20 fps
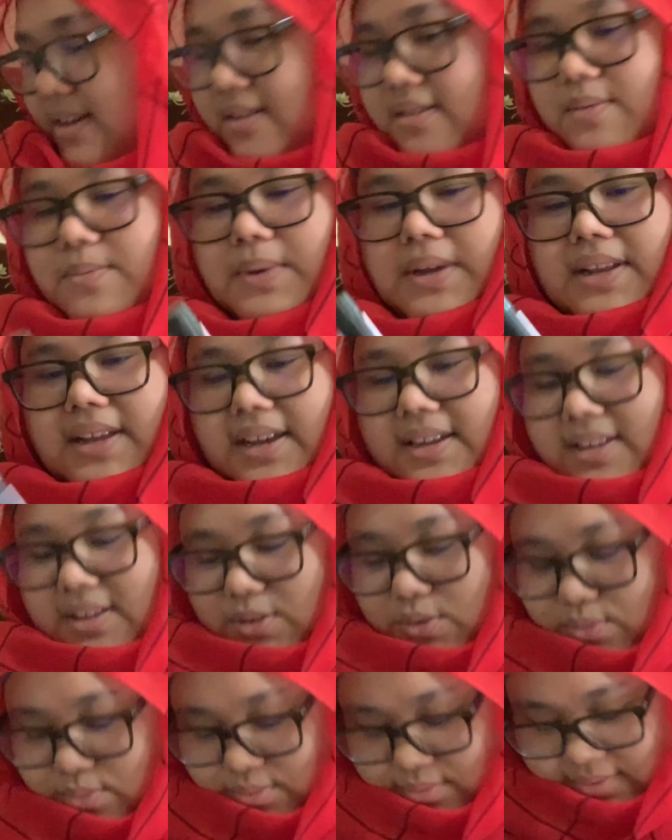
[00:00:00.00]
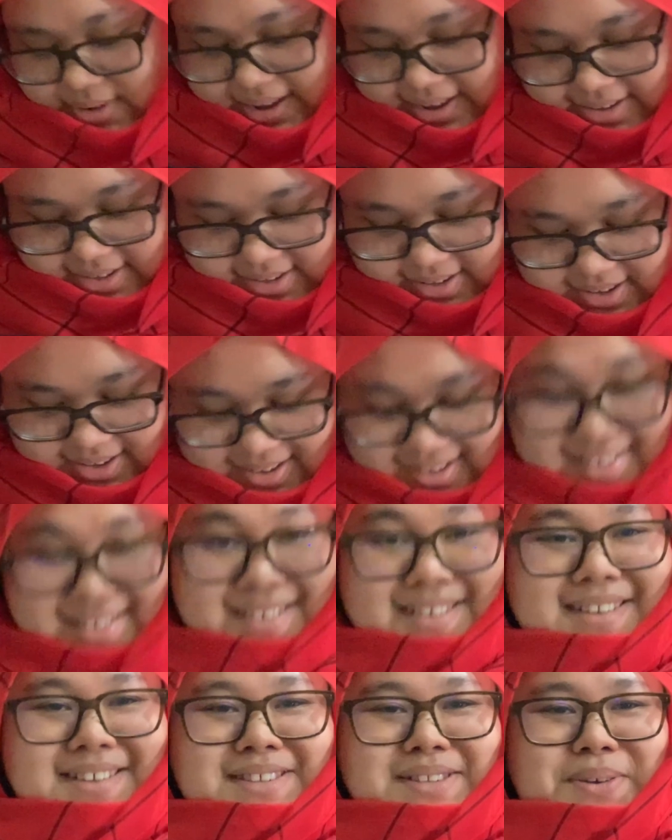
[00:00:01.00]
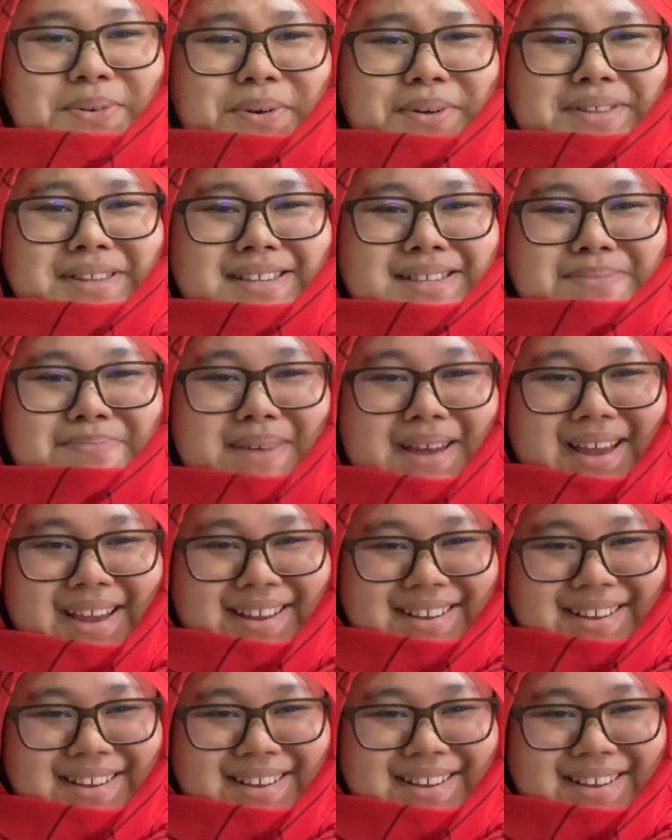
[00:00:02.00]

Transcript: Wait, I need to like scroll this back.